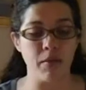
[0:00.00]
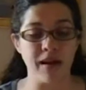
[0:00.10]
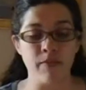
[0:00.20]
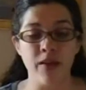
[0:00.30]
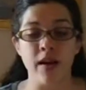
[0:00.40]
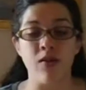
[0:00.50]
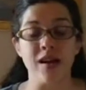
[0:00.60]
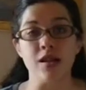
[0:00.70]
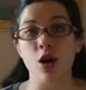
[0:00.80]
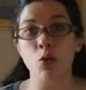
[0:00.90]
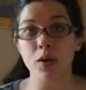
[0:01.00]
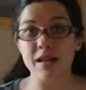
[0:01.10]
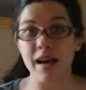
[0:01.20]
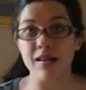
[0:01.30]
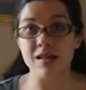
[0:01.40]
them in. They don't
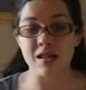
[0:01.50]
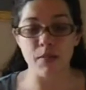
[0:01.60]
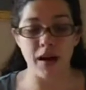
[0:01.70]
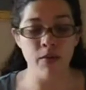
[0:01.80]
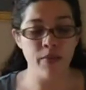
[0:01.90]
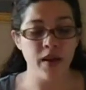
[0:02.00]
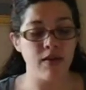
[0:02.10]
retain smell.